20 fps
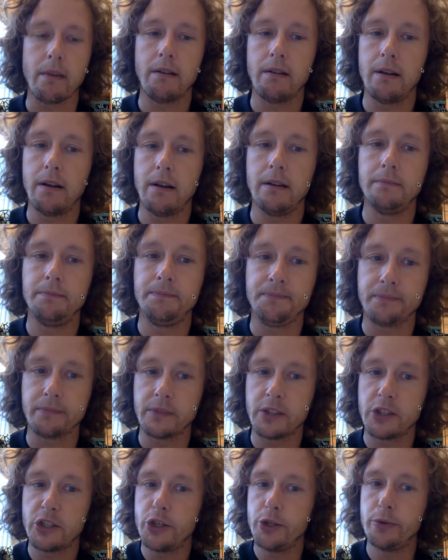
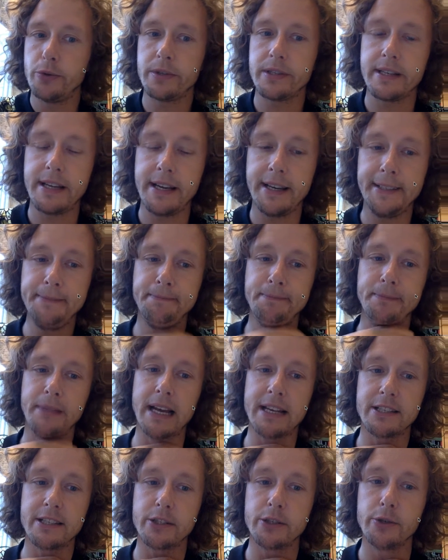
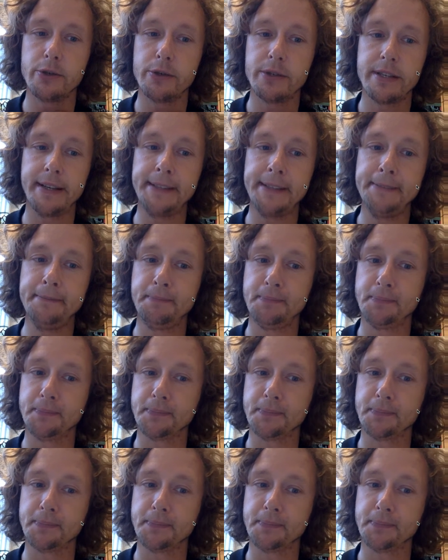last Tuesday,